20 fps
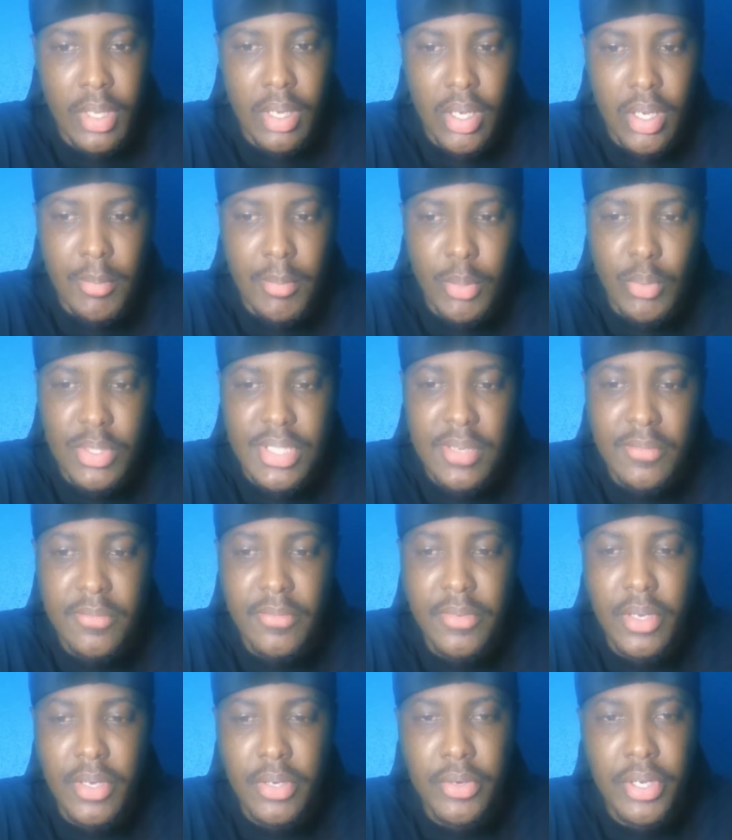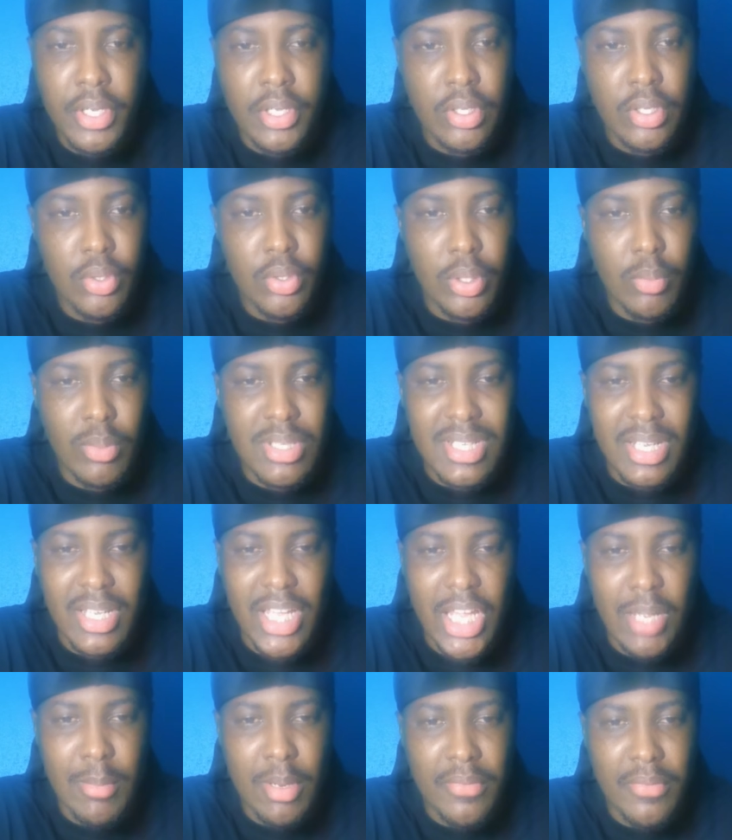It was
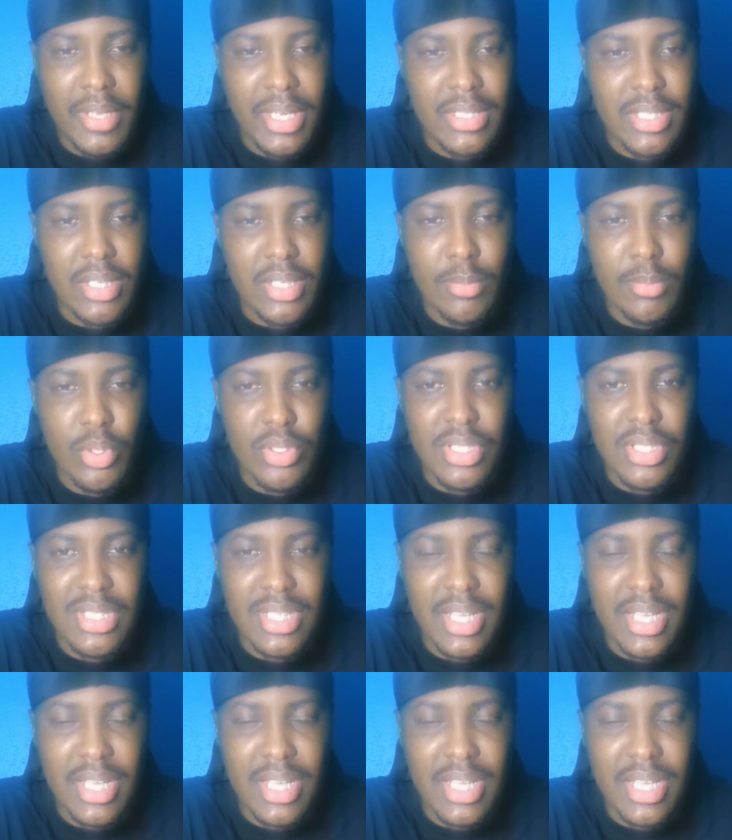a game of cat and mouse.